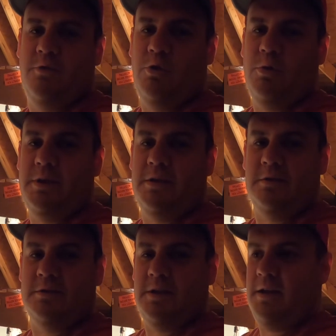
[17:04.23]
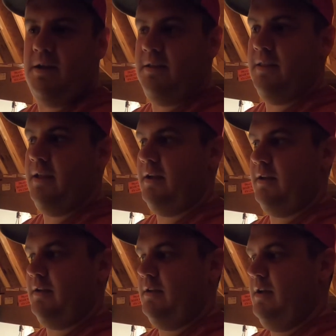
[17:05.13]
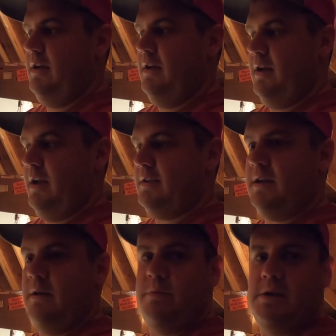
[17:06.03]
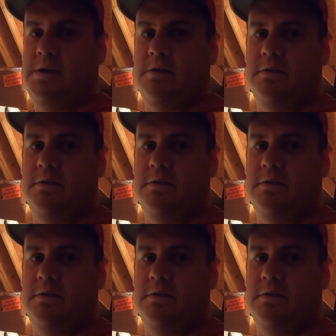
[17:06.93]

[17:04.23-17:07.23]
for it, because it's going to be